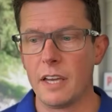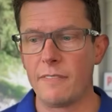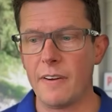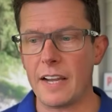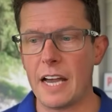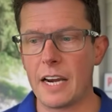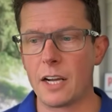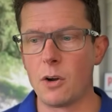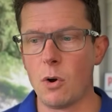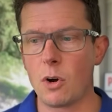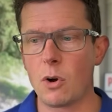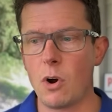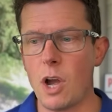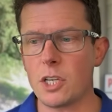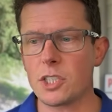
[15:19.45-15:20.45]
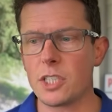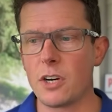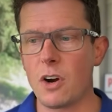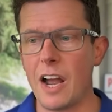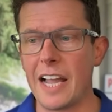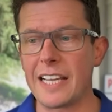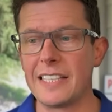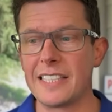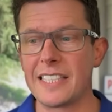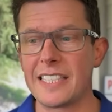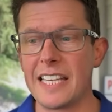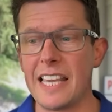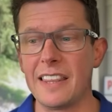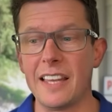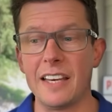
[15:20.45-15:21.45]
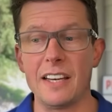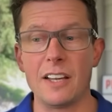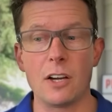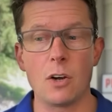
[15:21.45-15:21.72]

If I kind of go across here, I can see that